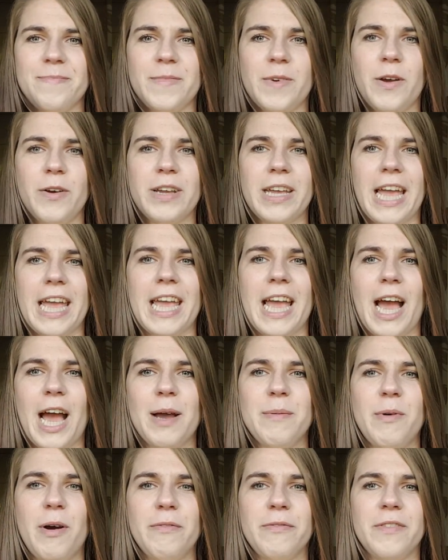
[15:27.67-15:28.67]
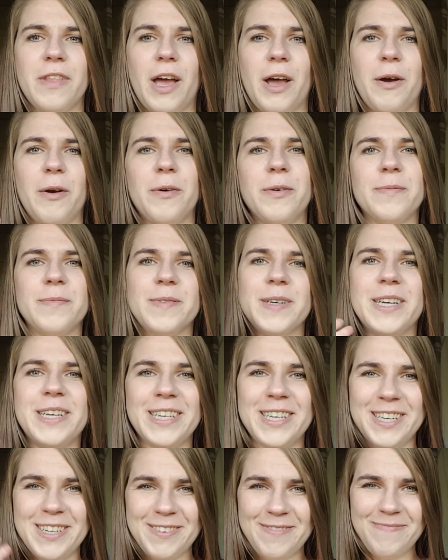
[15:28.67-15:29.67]
Okay, I'm off now.
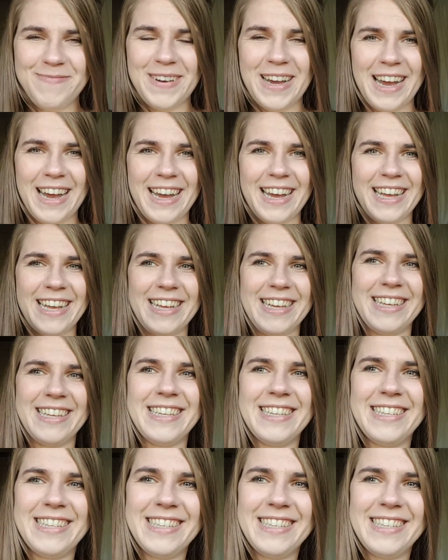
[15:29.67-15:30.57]
Bye.